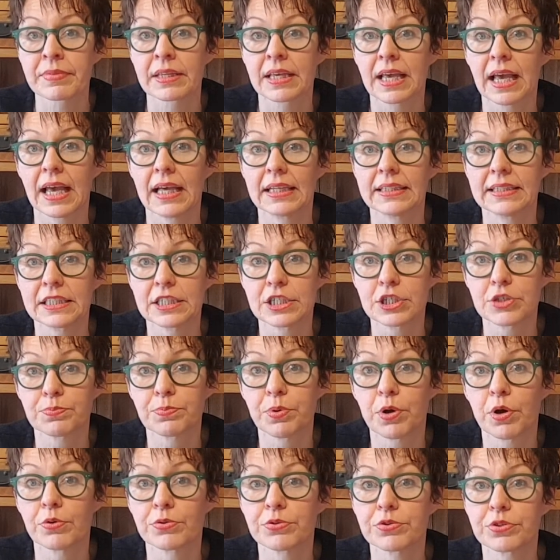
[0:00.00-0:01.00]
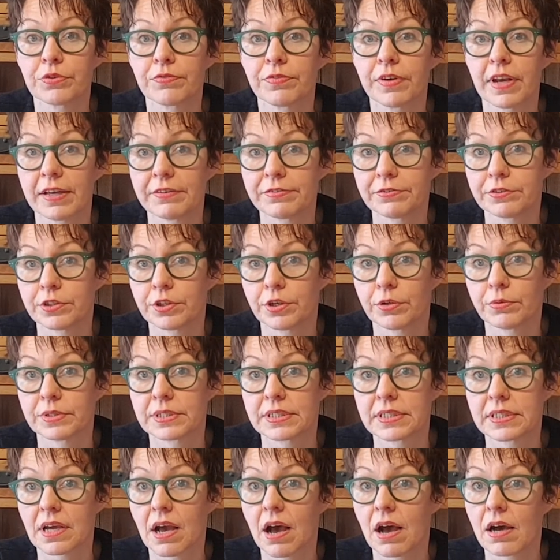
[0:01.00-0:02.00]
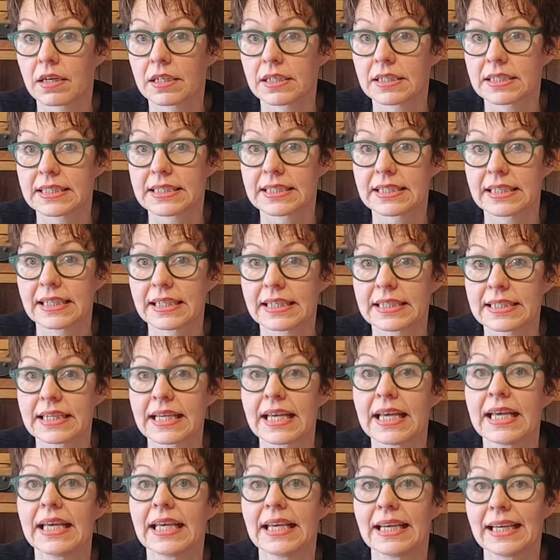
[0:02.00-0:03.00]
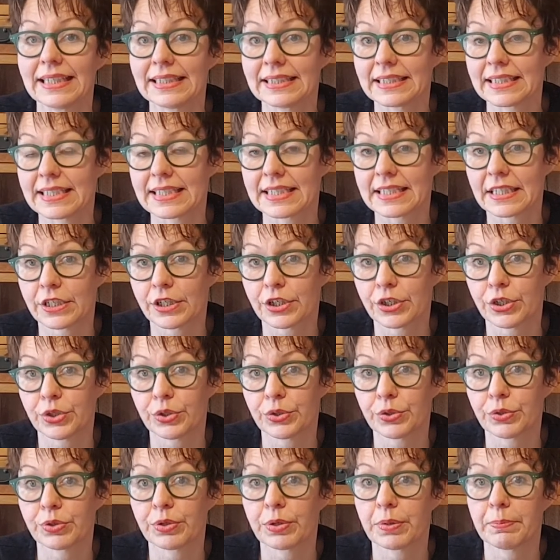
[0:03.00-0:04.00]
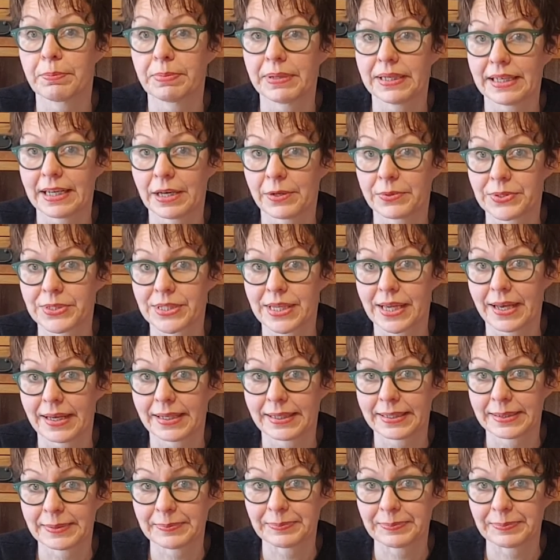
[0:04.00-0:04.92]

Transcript: and dispose of leftovers carcasses in the secure bin outside.